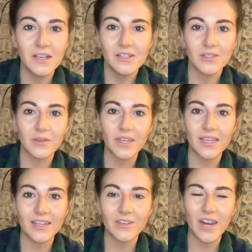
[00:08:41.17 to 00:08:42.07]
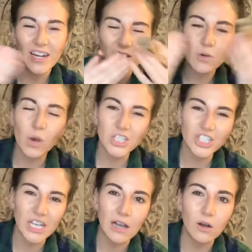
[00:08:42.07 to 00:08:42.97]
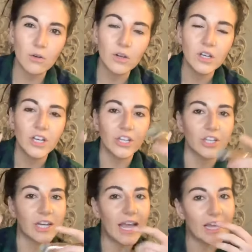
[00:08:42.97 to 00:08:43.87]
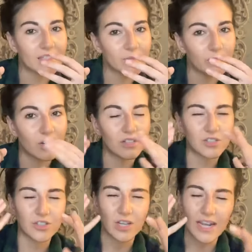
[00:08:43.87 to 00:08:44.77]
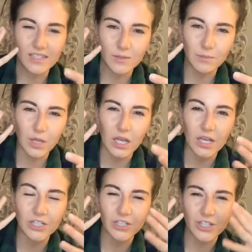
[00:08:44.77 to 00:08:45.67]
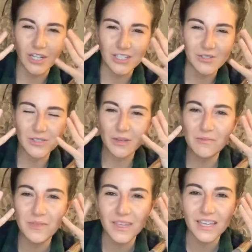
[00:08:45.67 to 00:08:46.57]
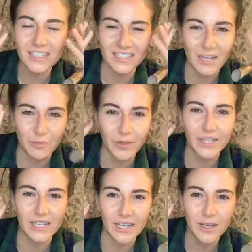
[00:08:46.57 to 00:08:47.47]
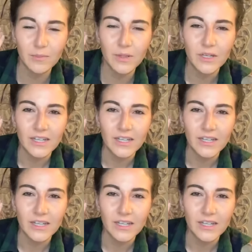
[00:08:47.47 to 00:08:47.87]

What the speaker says: So then you kind of look washed out. You got to add some bronzer, you got to add some blush, or you got to do something to now break it up.